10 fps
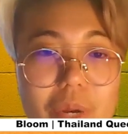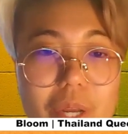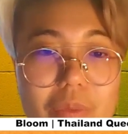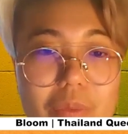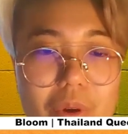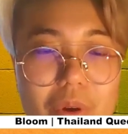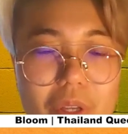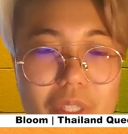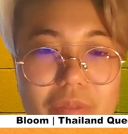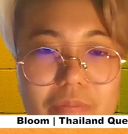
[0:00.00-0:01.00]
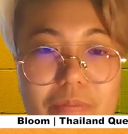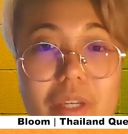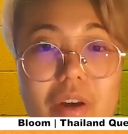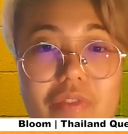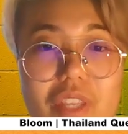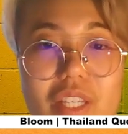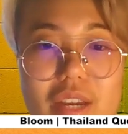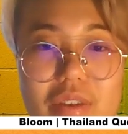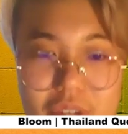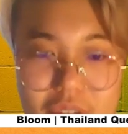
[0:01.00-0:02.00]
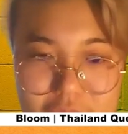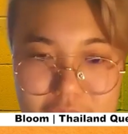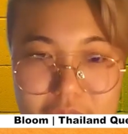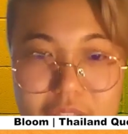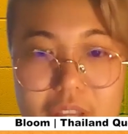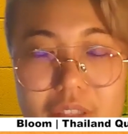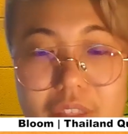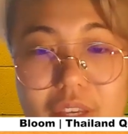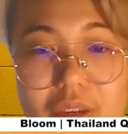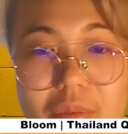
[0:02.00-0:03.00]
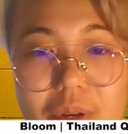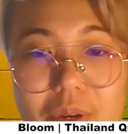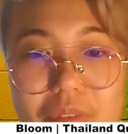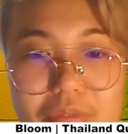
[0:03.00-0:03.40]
one was Pick of Tanyavarin. They were the